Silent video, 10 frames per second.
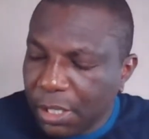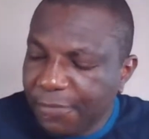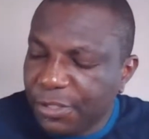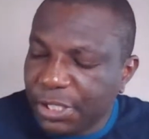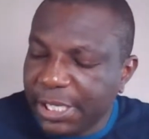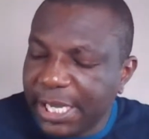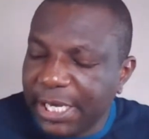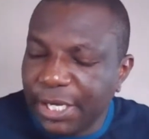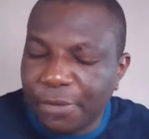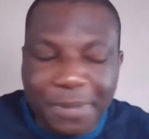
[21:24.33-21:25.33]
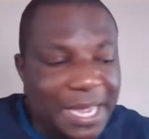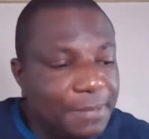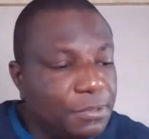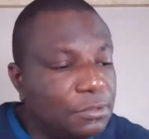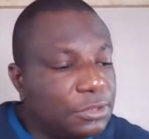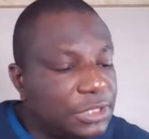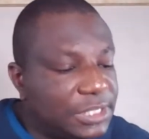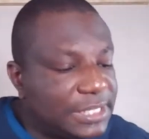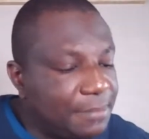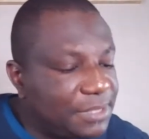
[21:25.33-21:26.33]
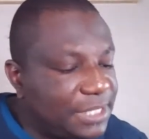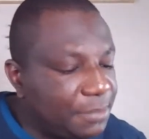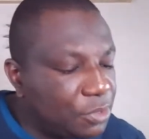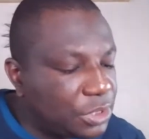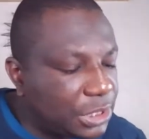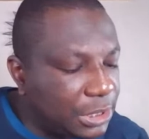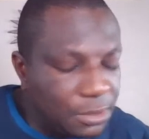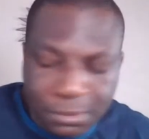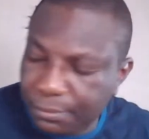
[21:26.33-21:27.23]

If you turn again in your Bible, same Timothy.